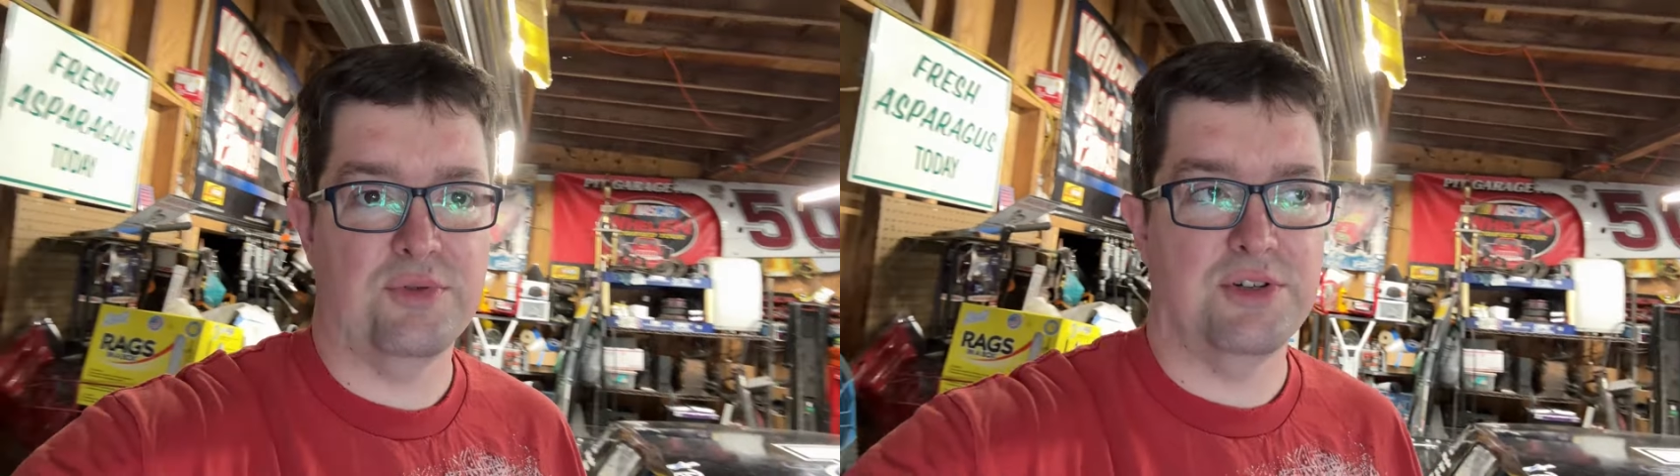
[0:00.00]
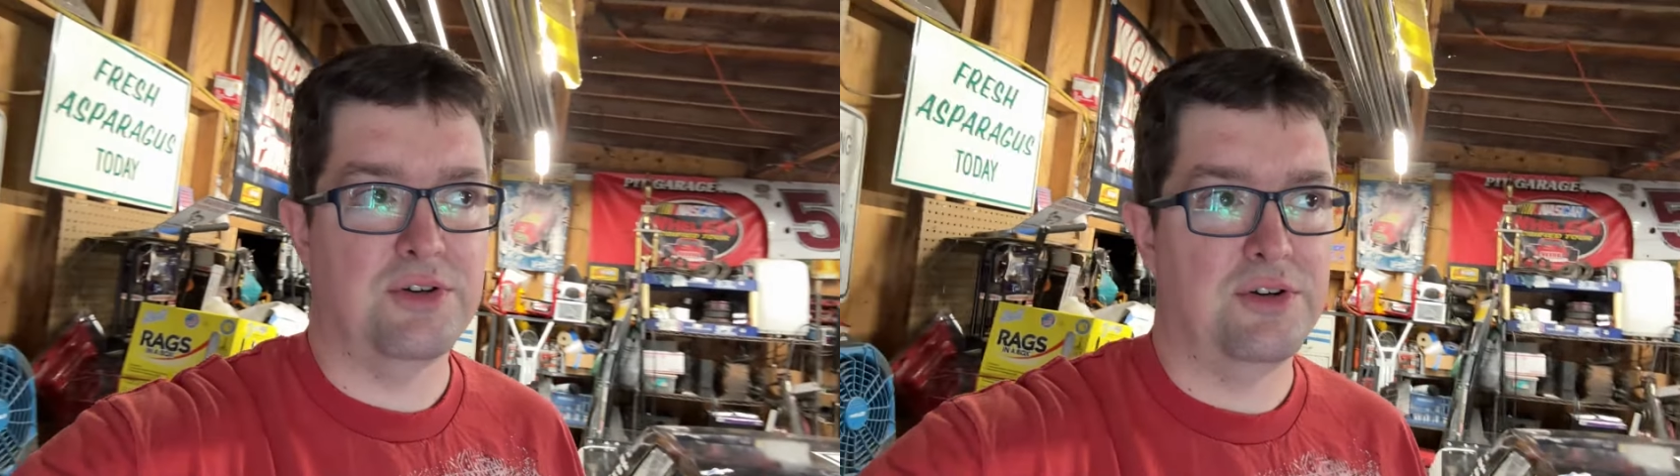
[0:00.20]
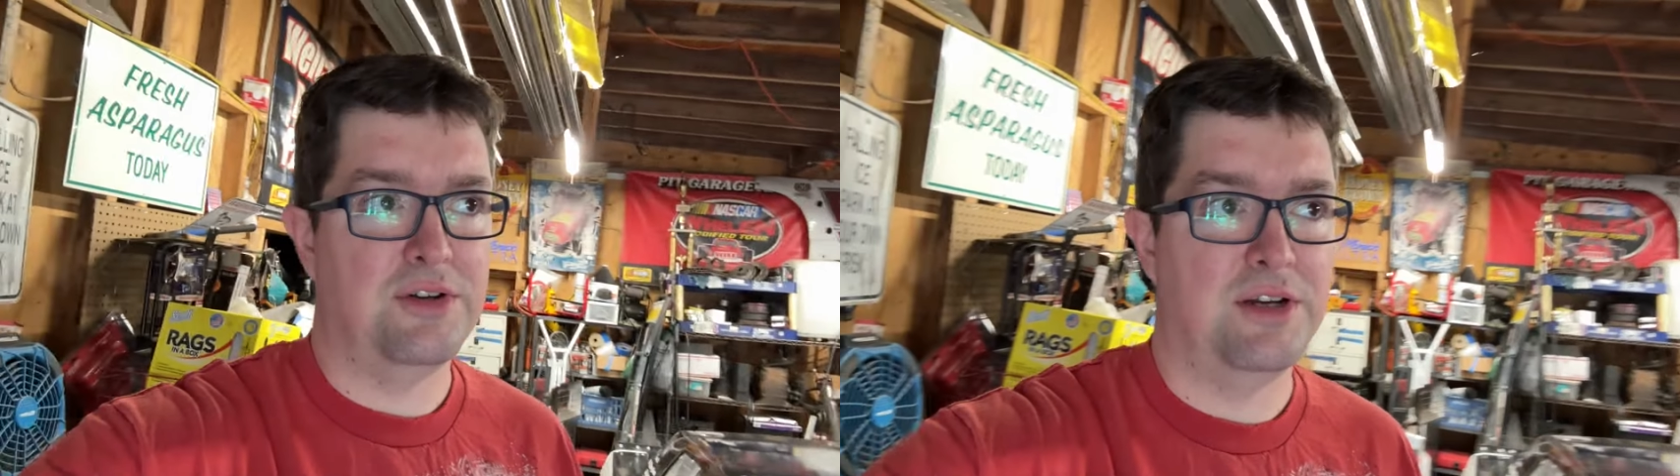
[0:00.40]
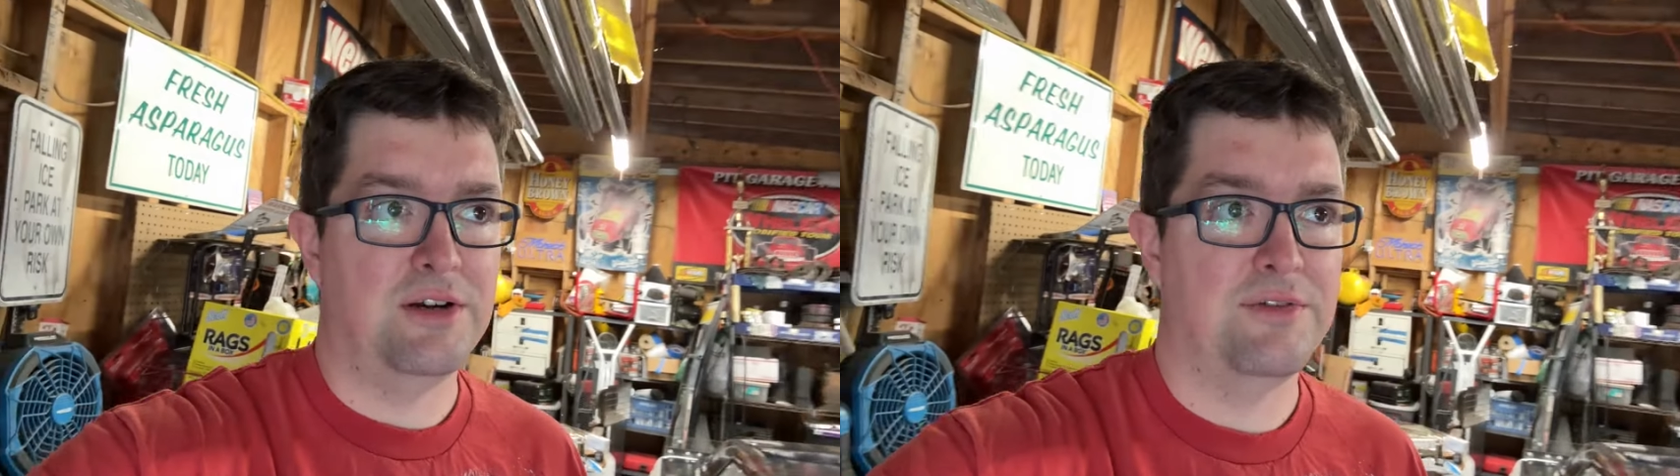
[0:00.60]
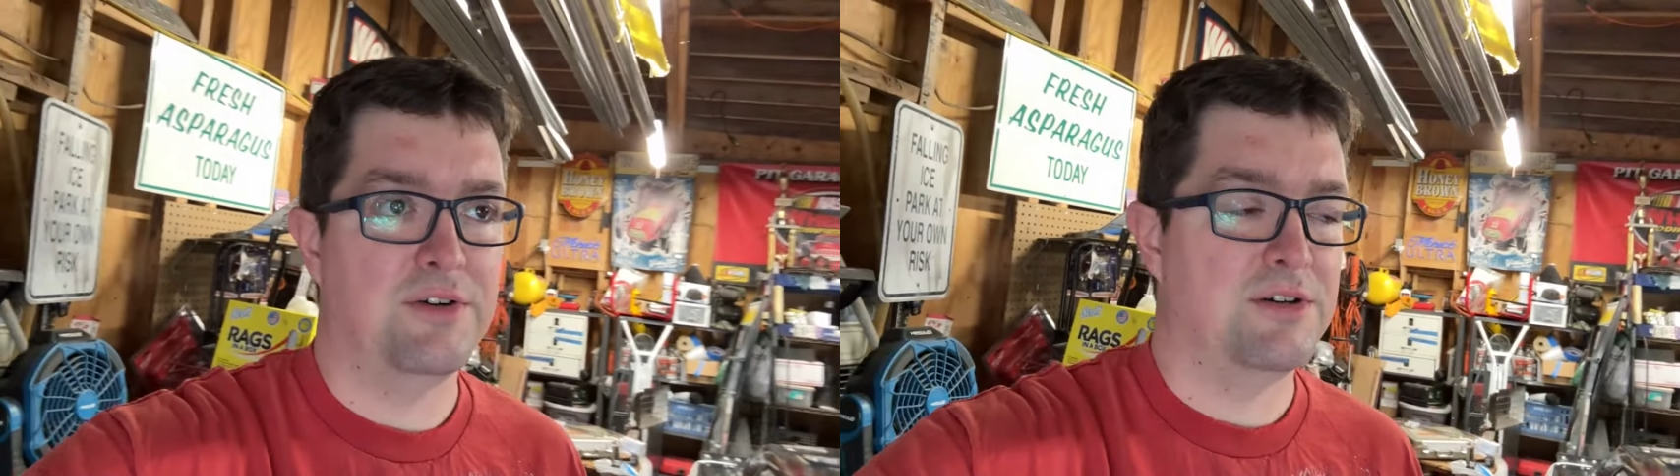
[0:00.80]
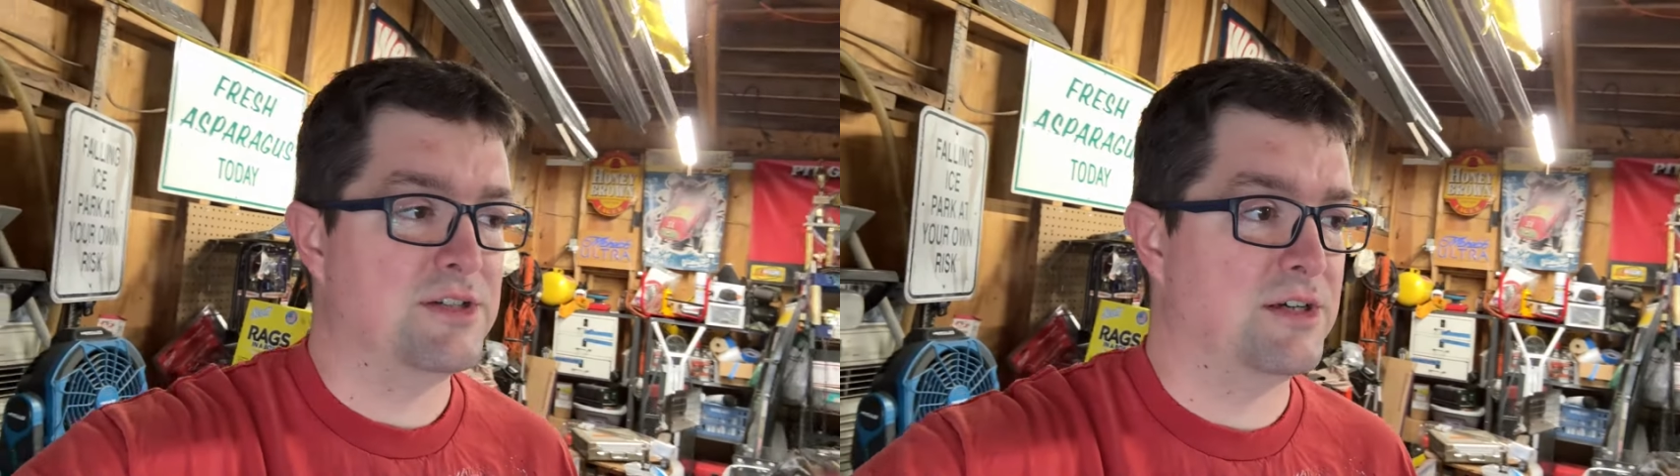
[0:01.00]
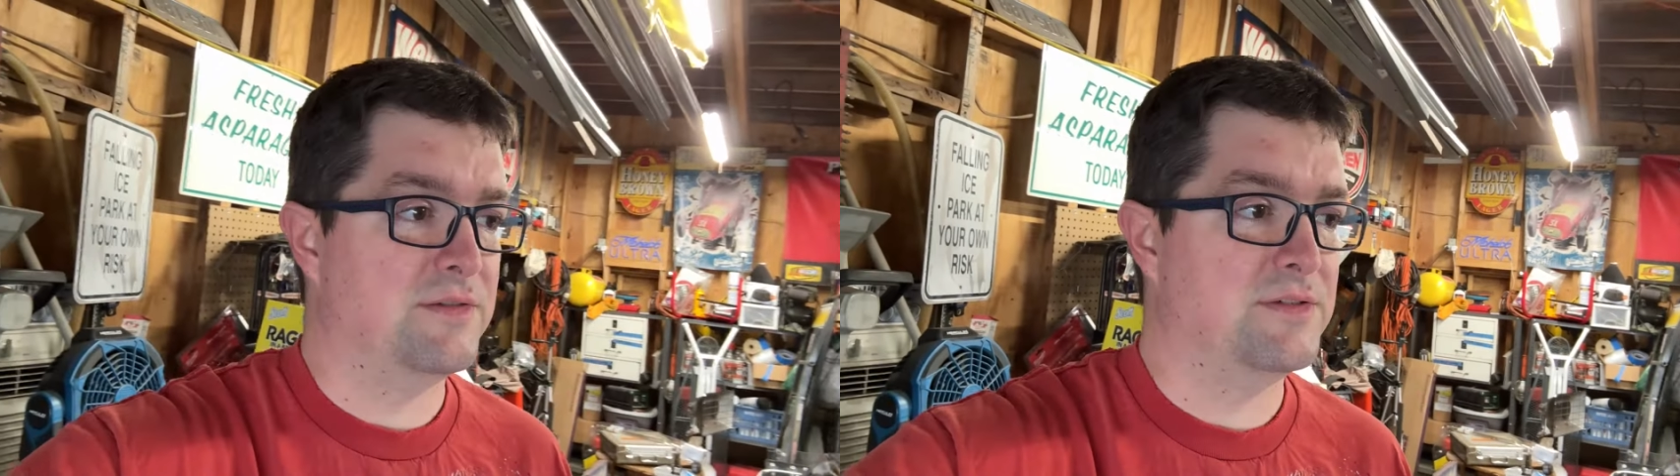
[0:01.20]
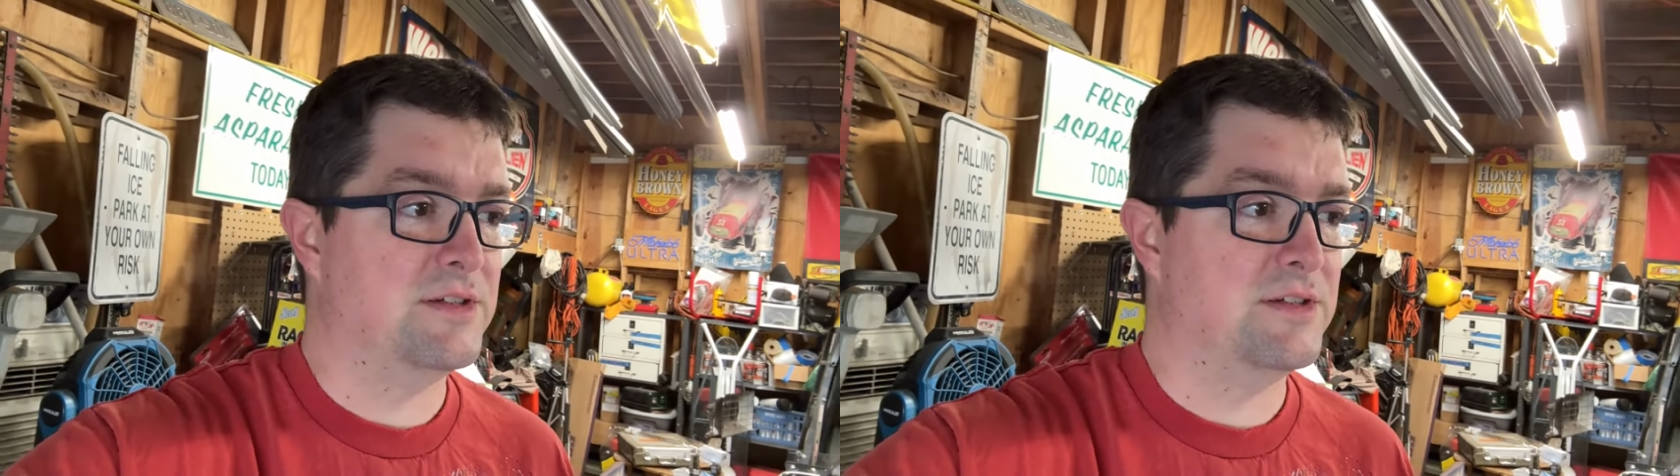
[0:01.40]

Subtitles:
we're turning here for ourselves.